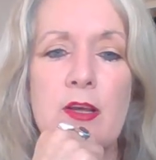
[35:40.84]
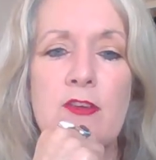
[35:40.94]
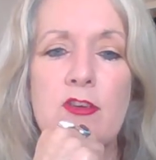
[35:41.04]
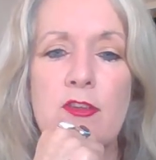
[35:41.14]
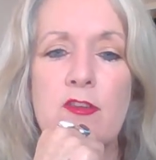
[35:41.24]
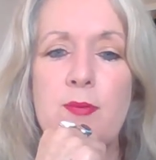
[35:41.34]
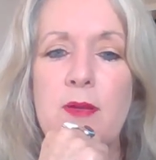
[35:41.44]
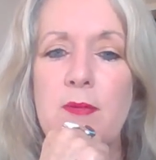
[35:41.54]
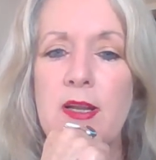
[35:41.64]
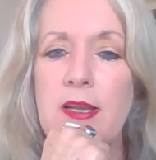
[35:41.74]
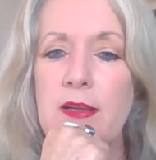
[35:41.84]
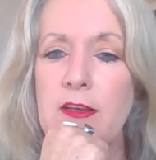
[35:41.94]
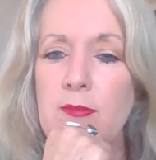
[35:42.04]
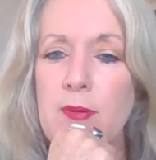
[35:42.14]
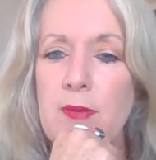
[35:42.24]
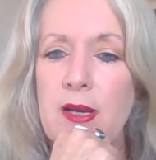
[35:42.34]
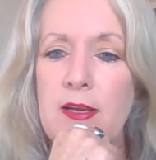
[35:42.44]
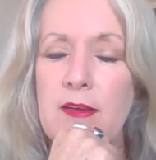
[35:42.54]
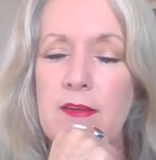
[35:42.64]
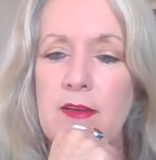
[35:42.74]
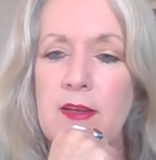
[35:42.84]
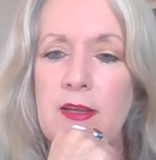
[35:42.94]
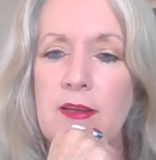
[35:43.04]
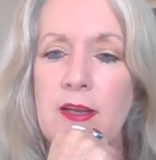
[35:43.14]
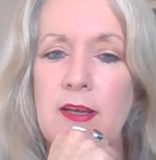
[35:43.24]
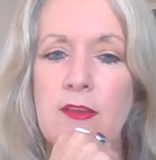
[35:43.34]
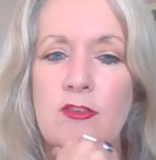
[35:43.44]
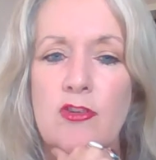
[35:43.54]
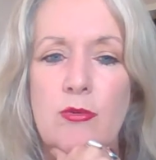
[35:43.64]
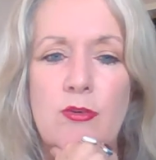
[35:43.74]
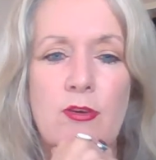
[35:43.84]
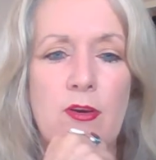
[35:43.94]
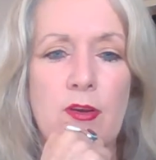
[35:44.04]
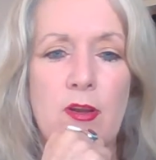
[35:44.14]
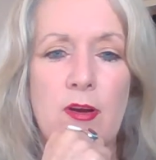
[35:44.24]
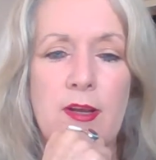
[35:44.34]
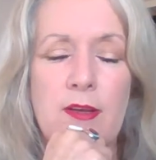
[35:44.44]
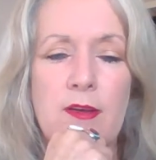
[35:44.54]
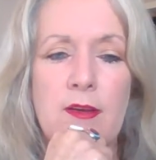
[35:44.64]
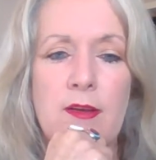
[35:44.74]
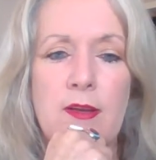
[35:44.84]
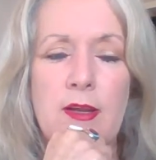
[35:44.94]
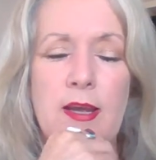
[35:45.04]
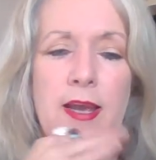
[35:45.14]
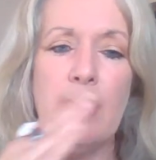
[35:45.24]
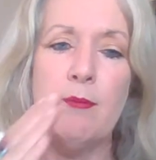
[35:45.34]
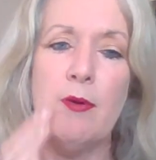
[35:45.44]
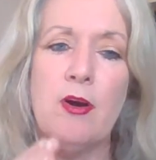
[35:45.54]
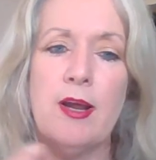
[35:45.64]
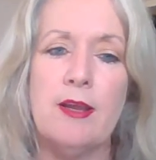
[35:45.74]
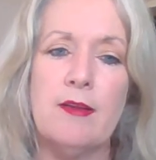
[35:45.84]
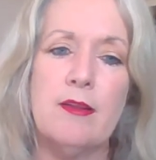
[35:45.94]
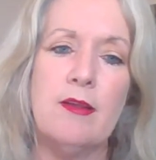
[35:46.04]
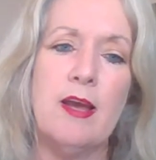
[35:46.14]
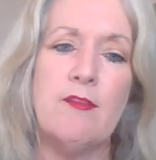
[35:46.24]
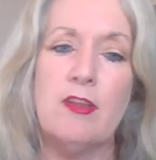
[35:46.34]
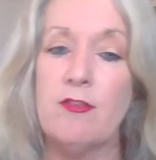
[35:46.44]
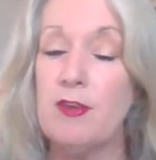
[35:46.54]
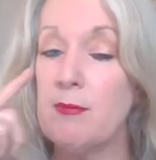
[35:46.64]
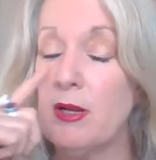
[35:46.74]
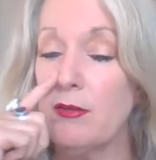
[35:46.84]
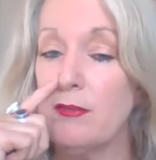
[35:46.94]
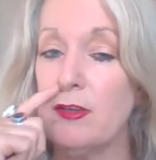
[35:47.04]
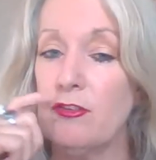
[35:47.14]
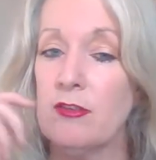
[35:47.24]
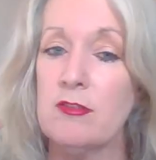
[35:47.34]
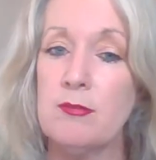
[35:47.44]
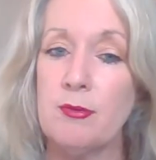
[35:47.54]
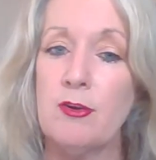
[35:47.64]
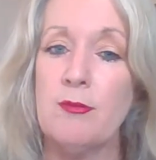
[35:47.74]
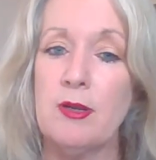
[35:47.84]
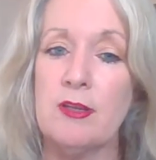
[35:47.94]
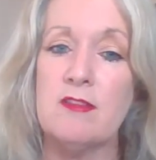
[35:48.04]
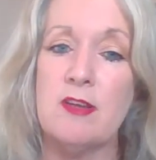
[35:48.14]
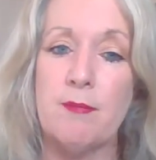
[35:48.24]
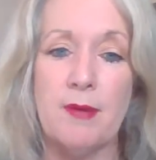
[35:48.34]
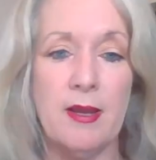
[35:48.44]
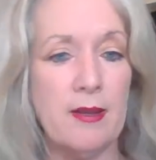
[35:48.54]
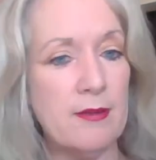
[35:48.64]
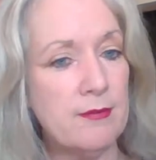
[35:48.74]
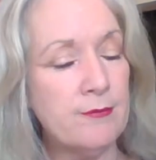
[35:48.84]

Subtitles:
So there's big money to be made in getting the children online, and by having the female teachers predominantly step back,